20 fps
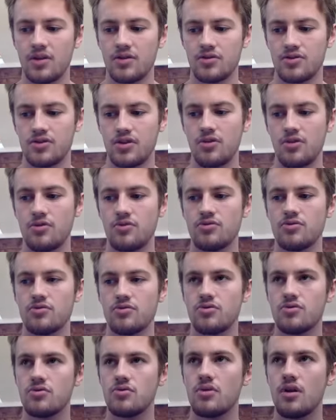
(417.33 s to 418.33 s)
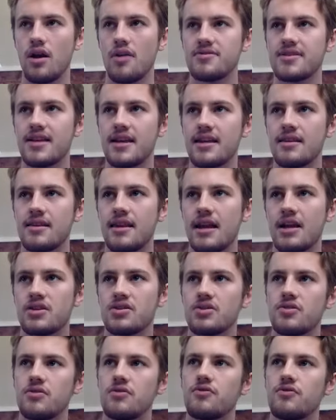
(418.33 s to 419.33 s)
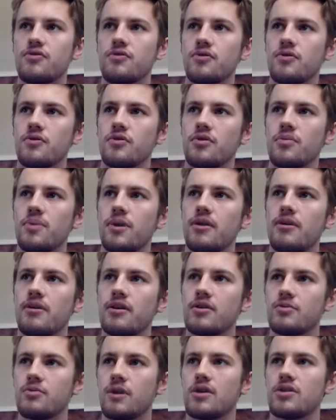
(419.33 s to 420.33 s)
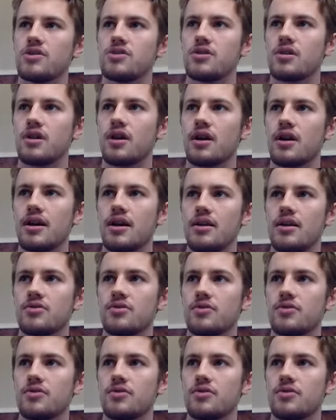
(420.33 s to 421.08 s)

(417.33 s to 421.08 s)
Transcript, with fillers: so I'd say the next sort of the period which I